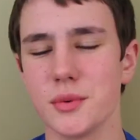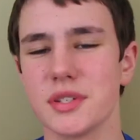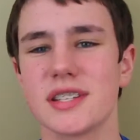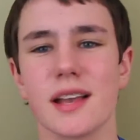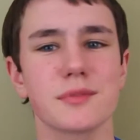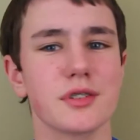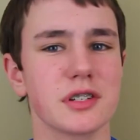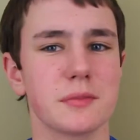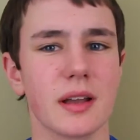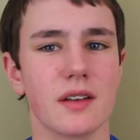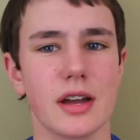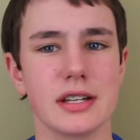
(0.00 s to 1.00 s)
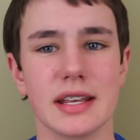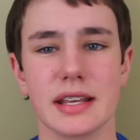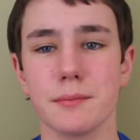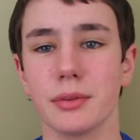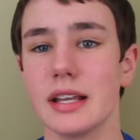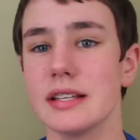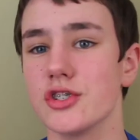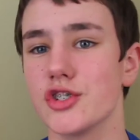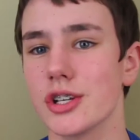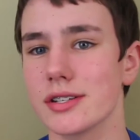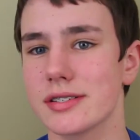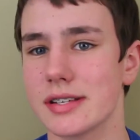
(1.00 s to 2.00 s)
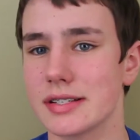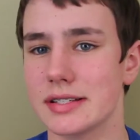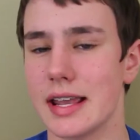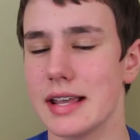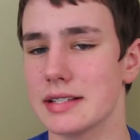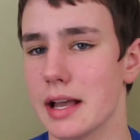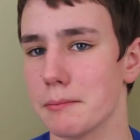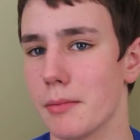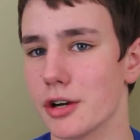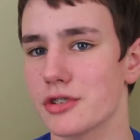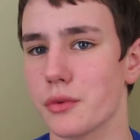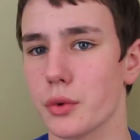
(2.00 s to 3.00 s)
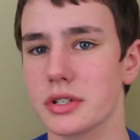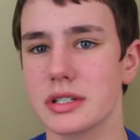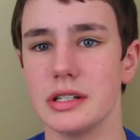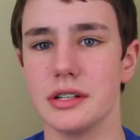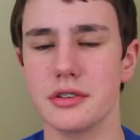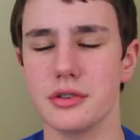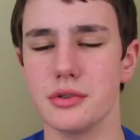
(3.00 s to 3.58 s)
So with Samsung's big event taking place in just 6 days on March 14th,